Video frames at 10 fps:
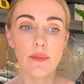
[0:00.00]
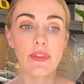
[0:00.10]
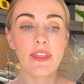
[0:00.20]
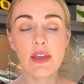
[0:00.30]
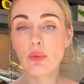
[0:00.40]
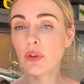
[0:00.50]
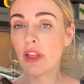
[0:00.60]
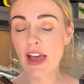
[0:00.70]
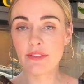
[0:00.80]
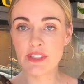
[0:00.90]
They will
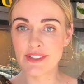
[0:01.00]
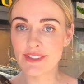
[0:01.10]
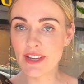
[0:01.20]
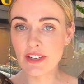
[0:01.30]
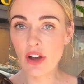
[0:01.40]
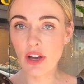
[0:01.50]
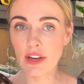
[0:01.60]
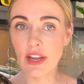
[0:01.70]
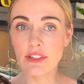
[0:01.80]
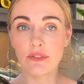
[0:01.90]
have to sit on
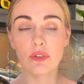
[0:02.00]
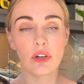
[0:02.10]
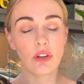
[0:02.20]
it for a